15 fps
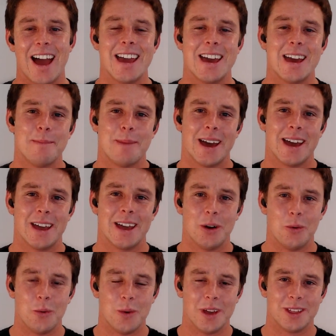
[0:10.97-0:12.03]
our AMA
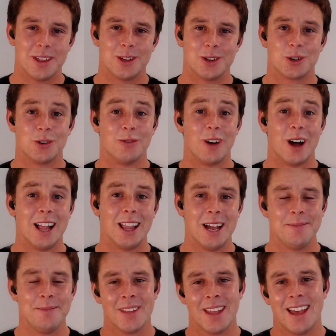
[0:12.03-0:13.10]
with
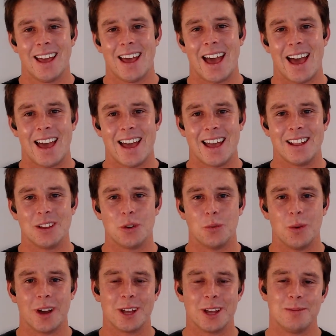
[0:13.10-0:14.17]
Travala, and
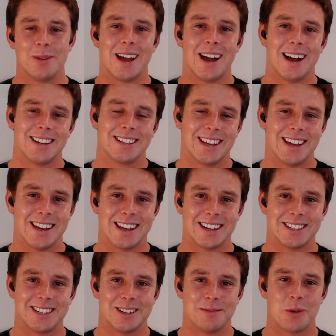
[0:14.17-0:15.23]
we're going to be
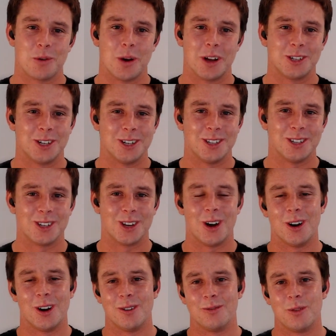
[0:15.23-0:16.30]
asking some questions
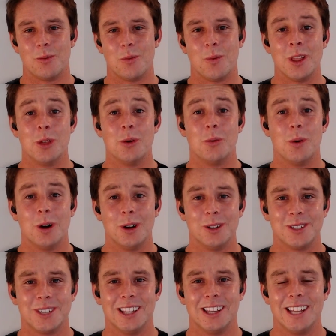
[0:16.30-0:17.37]
of one of the
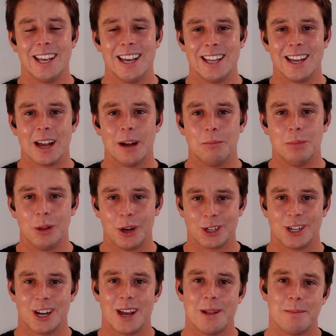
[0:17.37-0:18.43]
world's leading
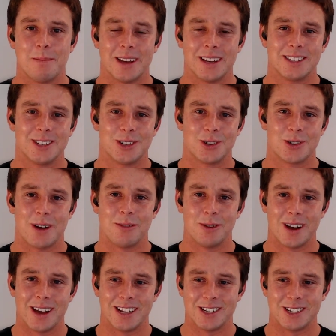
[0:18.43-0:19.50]
blockchain-based
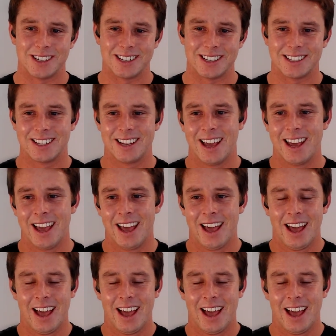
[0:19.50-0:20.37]
travel agencies.